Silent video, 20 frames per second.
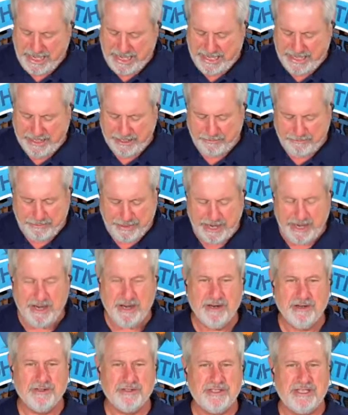It
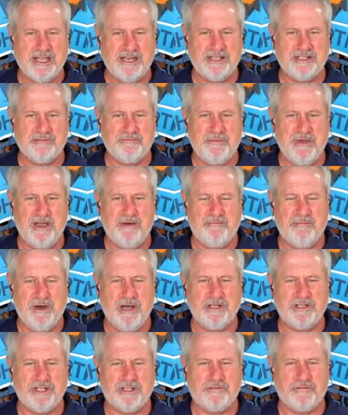appears that as
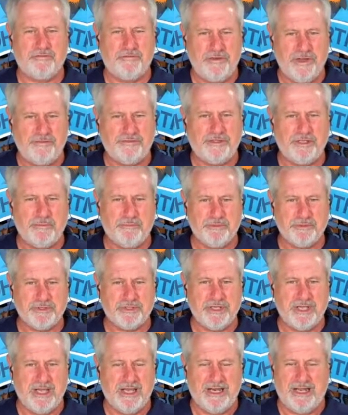much as
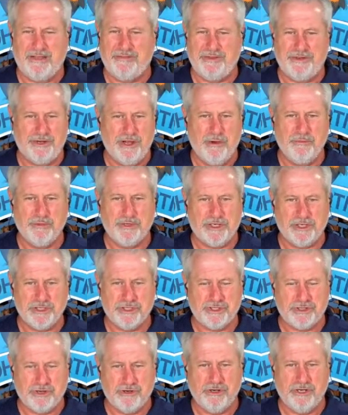50%, and the number
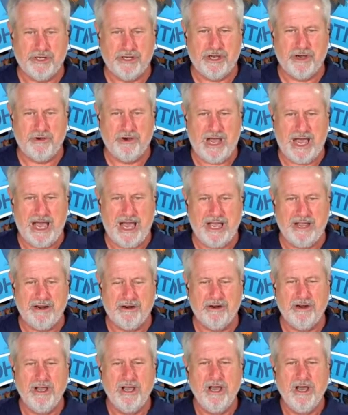could certainly go
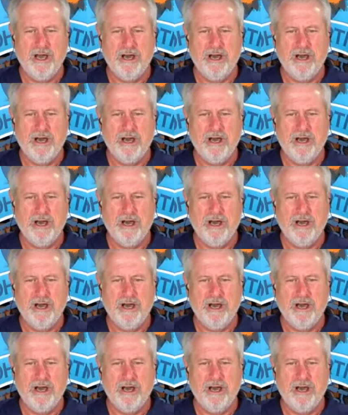higher,